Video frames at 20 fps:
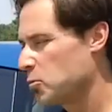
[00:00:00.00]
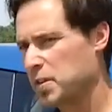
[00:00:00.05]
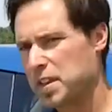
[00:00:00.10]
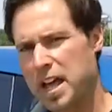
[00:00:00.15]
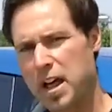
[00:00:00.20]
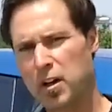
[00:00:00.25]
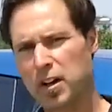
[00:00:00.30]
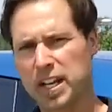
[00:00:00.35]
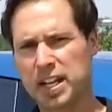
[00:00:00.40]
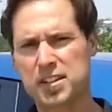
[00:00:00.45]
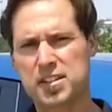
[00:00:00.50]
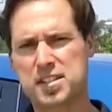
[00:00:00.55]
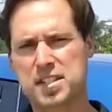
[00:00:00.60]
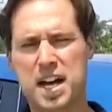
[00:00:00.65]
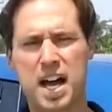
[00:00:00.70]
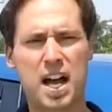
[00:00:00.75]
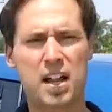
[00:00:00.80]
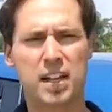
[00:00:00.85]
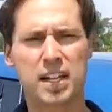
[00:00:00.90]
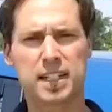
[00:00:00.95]
With elegant
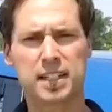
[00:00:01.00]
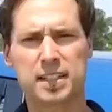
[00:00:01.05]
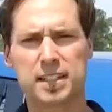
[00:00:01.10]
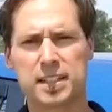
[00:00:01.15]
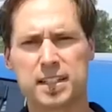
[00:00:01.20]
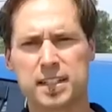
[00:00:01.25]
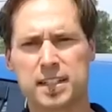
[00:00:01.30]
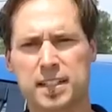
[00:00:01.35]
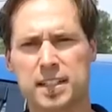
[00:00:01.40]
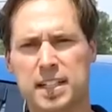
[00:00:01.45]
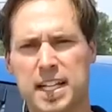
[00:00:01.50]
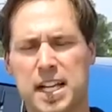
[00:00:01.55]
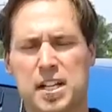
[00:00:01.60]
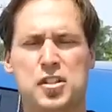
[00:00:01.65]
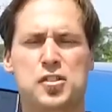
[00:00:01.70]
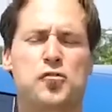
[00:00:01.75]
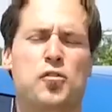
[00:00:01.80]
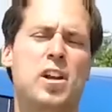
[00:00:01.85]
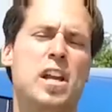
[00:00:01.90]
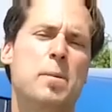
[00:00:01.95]
styling,
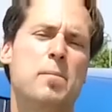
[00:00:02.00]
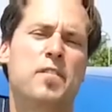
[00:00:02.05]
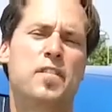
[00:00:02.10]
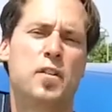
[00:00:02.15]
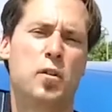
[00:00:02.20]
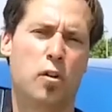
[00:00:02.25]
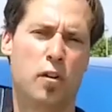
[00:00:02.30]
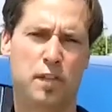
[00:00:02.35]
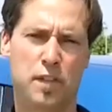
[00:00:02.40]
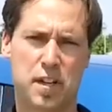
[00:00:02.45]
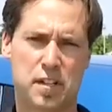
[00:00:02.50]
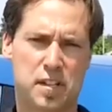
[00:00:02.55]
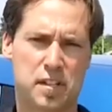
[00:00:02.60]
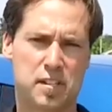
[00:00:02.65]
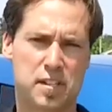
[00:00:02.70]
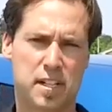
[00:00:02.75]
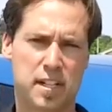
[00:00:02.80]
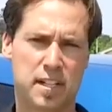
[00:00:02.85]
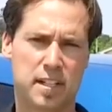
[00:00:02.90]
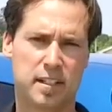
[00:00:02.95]
extreme fuel
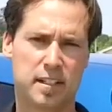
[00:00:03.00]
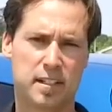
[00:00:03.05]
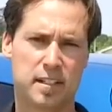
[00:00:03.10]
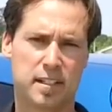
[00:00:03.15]
efficiency,